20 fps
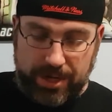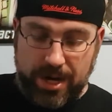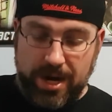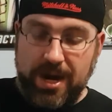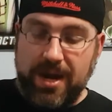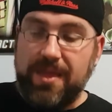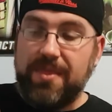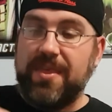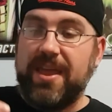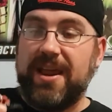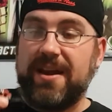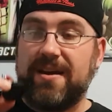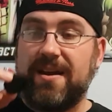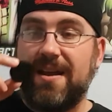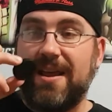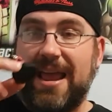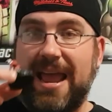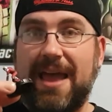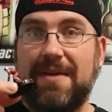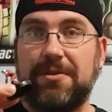Then
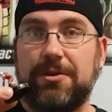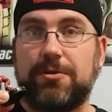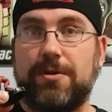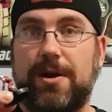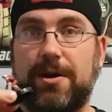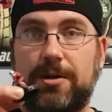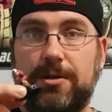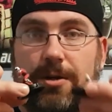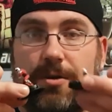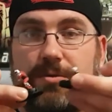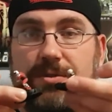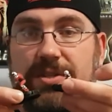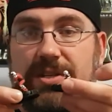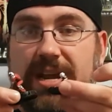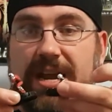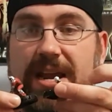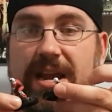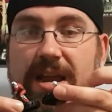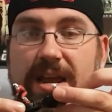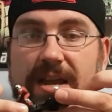have the shredder clone
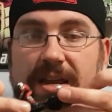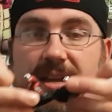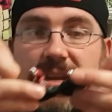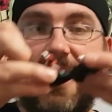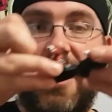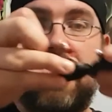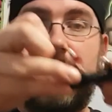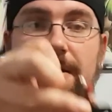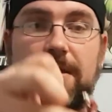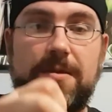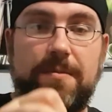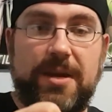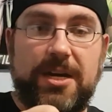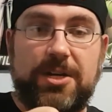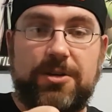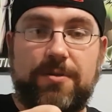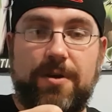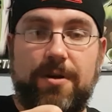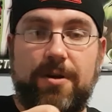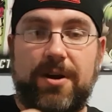say carry the mini
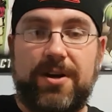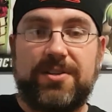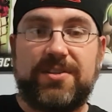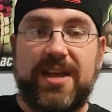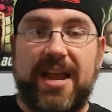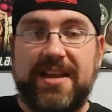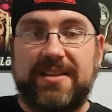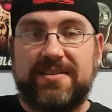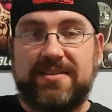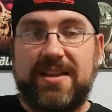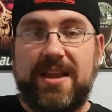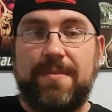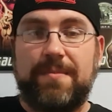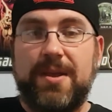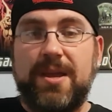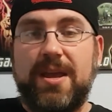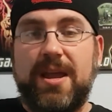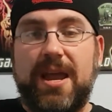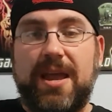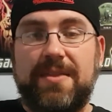shredder on a sidestep,
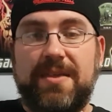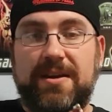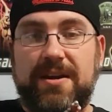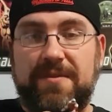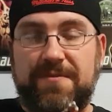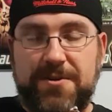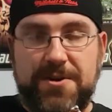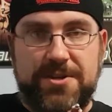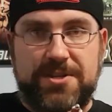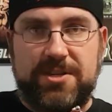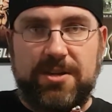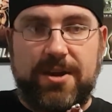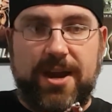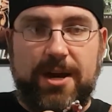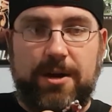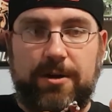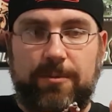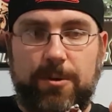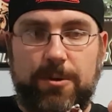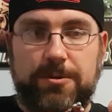and then if you're still not
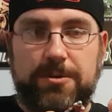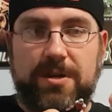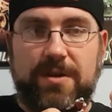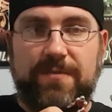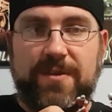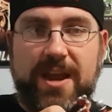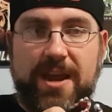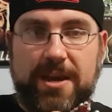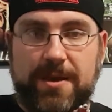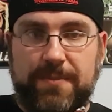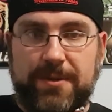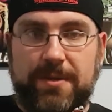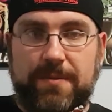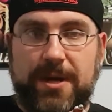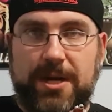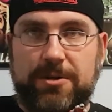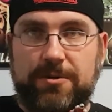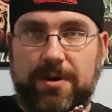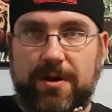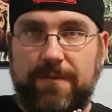close enough yet, you put the mini
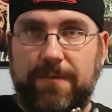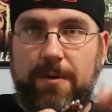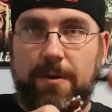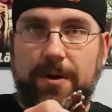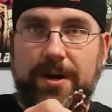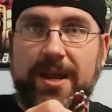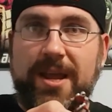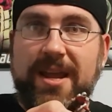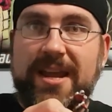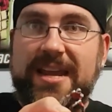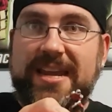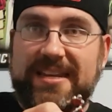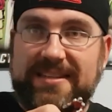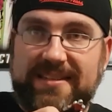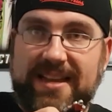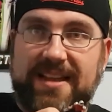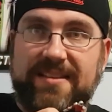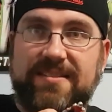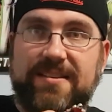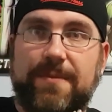shredder forward. He
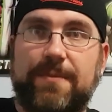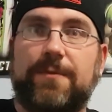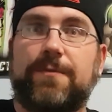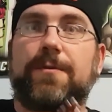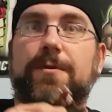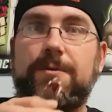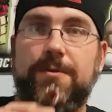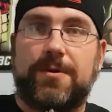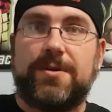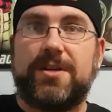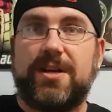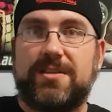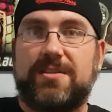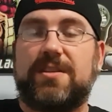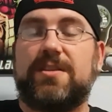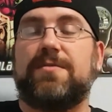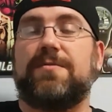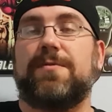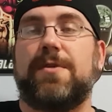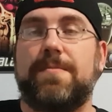sidesteps further and does
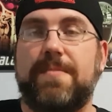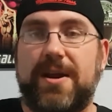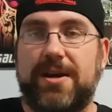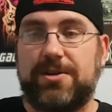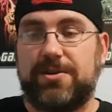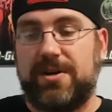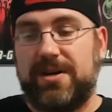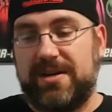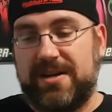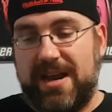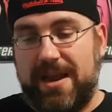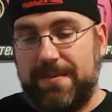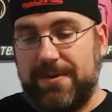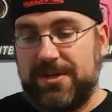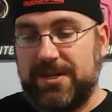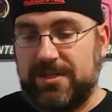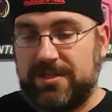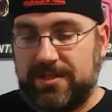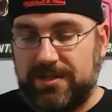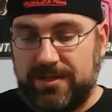his free penetrating damage.
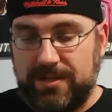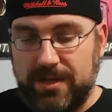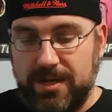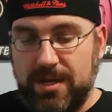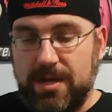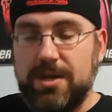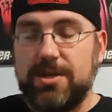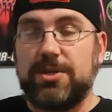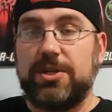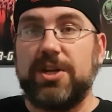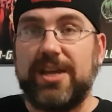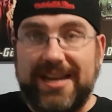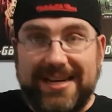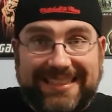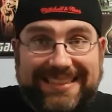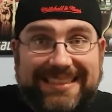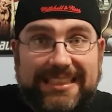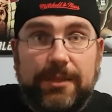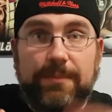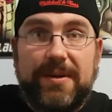It's, so you get a
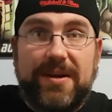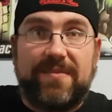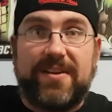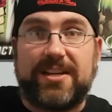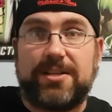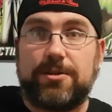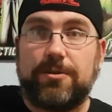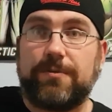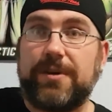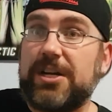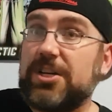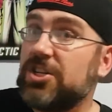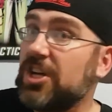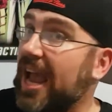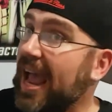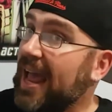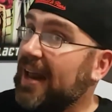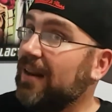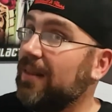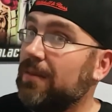little bit of extra reach
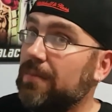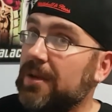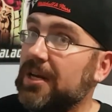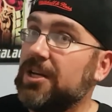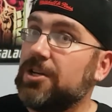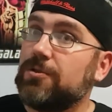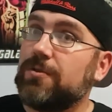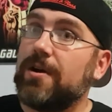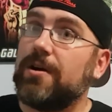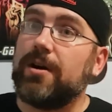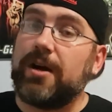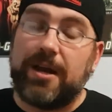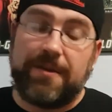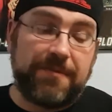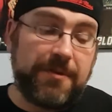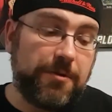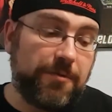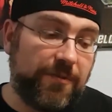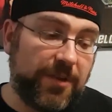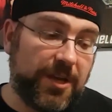out of the mini shredder if
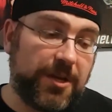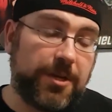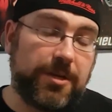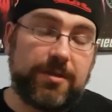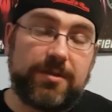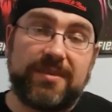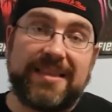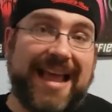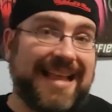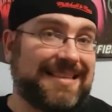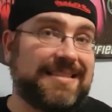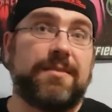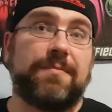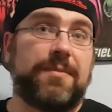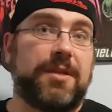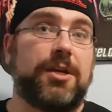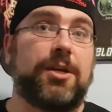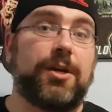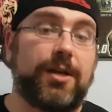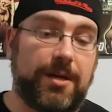you think that's something
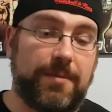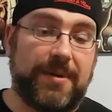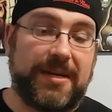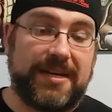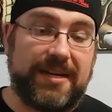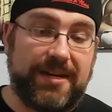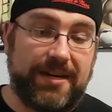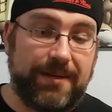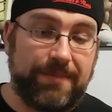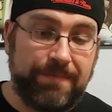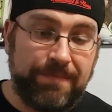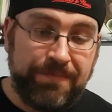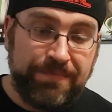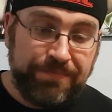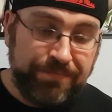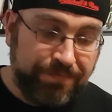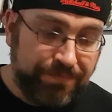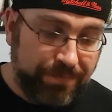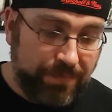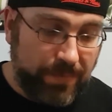you're going to be needing.
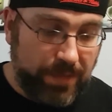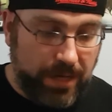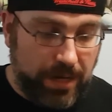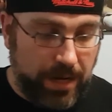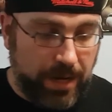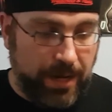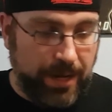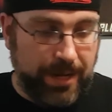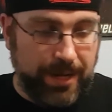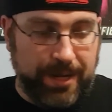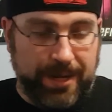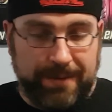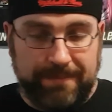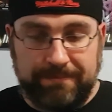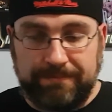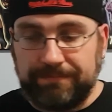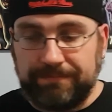Um,